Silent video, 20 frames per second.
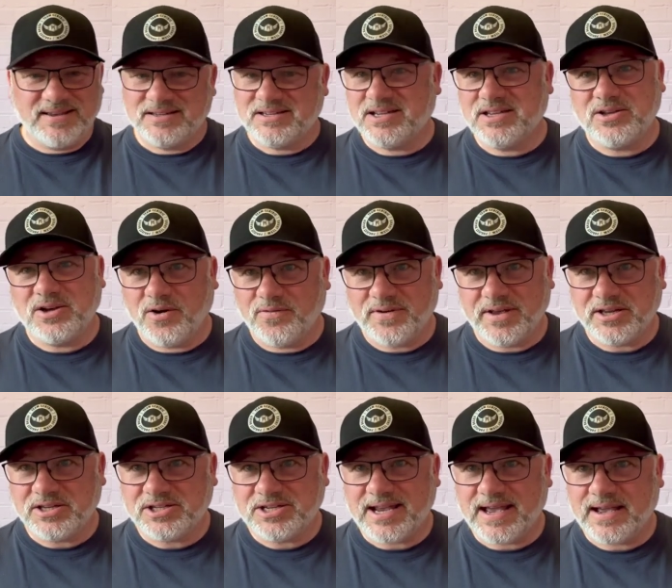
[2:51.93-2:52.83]
tea, coffee,
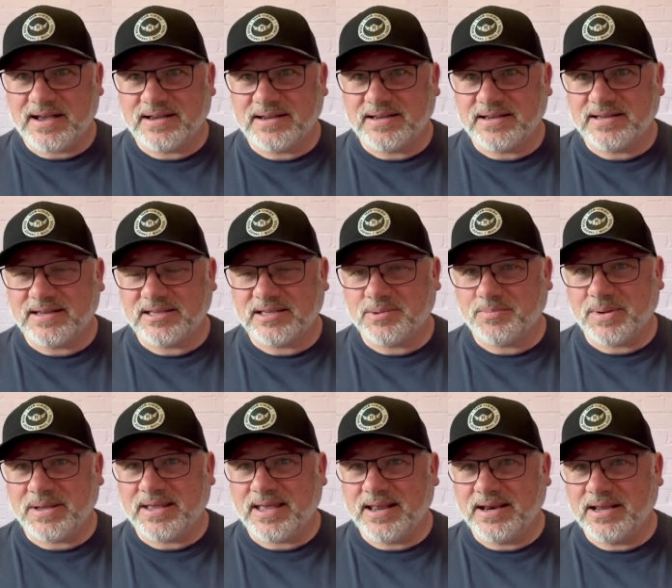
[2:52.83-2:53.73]
and chat uh, at the
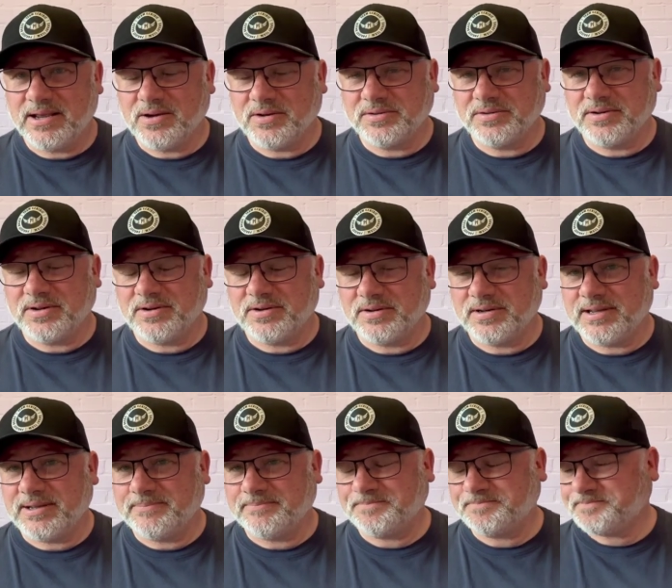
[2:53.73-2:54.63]
beginning on on
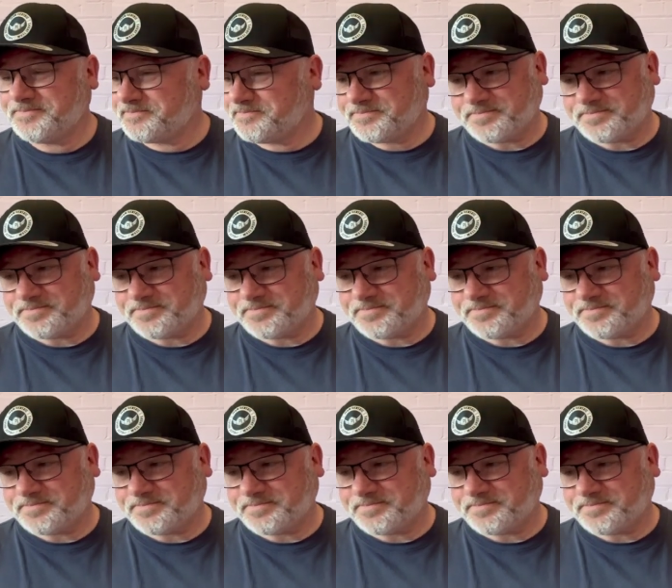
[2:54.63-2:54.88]
um,